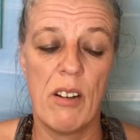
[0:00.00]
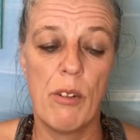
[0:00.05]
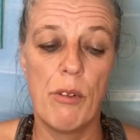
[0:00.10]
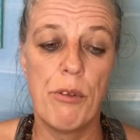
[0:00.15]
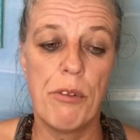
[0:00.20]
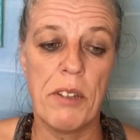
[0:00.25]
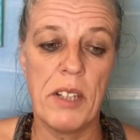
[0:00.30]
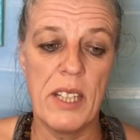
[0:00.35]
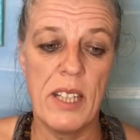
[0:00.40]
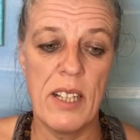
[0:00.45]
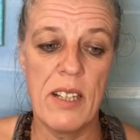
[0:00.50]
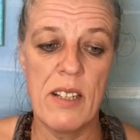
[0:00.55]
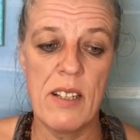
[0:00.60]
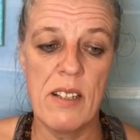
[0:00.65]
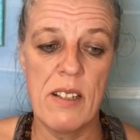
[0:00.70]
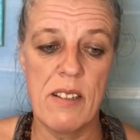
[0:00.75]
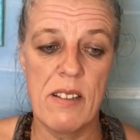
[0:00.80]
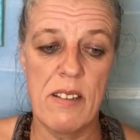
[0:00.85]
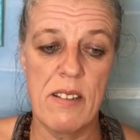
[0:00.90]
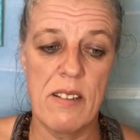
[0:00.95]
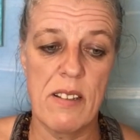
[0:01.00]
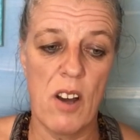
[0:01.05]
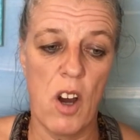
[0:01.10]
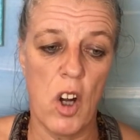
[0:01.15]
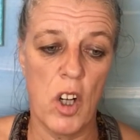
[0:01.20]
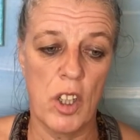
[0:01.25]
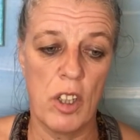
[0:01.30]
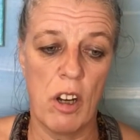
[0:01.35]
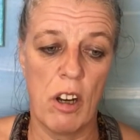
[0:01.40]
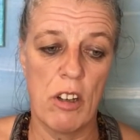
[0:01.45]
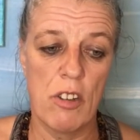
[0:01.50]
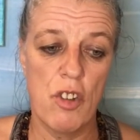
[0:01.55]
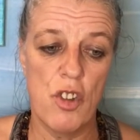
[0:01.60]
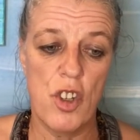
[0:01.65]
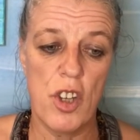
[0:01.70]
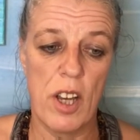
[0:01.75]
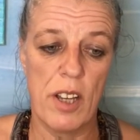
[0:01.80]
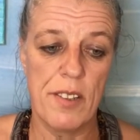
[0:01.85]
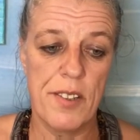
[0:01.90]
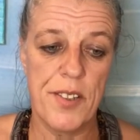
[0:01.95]
readings are not
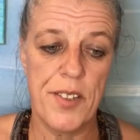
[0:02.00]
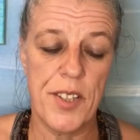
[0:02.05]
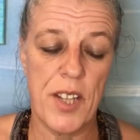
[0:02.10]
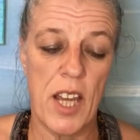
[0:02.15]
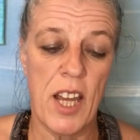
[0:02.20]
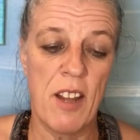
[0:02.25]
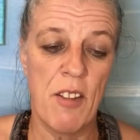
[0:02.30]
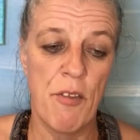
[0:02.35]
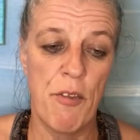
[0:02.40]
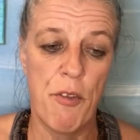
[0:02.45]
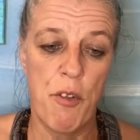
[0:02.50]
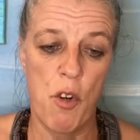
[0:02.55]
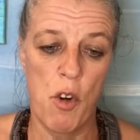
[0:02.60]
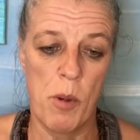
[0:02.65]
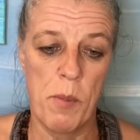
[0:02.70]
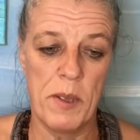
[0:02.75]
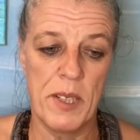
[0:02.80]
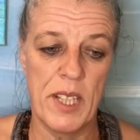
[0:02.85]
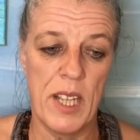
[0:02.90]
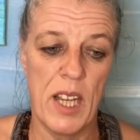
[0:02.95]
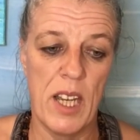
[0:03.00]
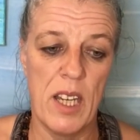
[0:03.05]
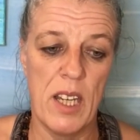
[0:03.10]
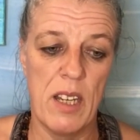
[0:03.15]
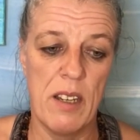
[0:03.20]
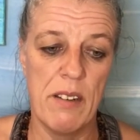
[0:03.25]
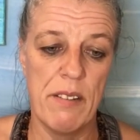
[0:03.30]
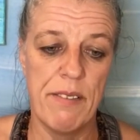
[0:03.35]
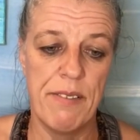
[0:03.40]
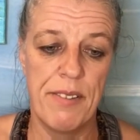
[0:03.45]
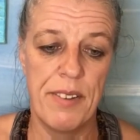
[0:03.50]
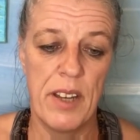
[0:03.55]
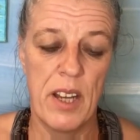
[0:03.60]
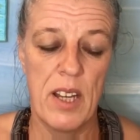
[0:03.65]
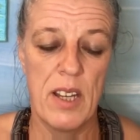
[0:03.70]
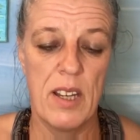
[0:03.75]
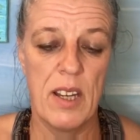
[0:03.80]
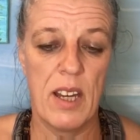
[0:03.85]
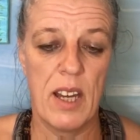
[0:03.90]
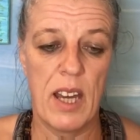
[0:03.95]
just informative,
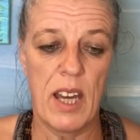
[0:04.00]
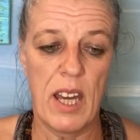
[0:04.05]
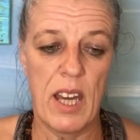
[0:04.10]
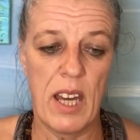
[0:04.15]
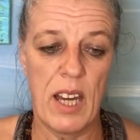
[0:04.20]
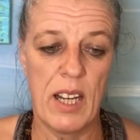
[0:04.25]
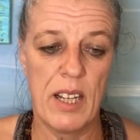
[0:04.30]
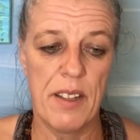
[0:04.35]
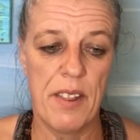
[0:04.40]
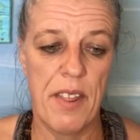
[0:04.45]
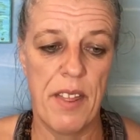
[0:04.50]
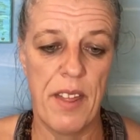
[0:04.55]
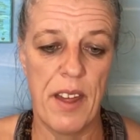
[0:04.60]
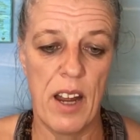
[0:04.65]
and